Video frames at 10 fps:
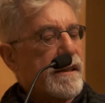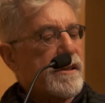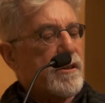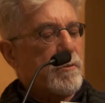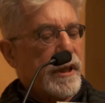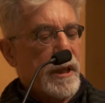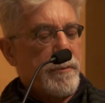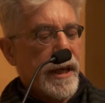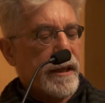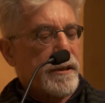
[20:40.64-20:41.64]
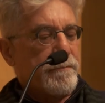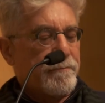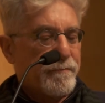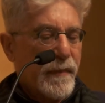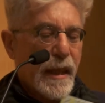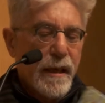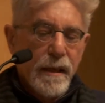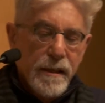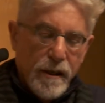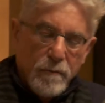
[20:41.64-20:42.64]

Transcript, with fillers: this is the one he picked. So